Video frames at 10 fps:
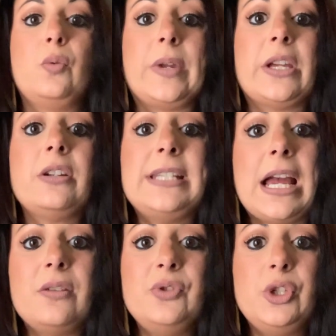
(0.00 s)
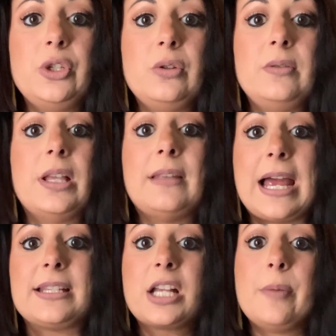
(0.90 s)
we are down to the
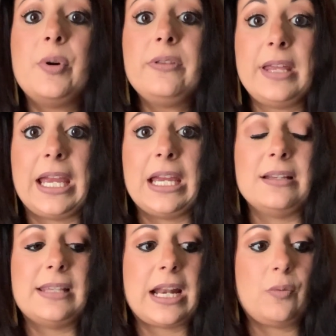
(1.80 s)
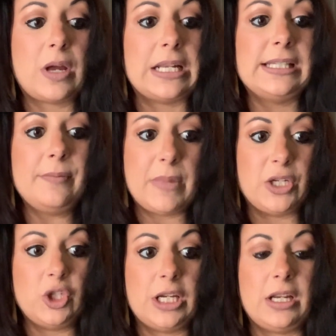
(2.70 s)
last couple things that I wanted to
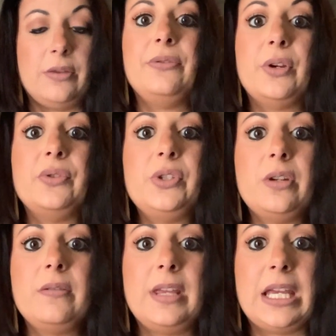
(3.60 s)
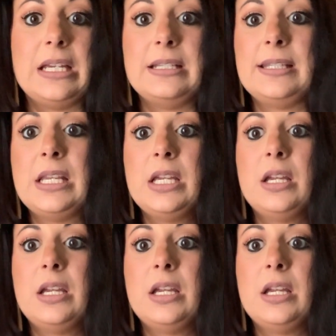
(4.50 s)
mention, and those two things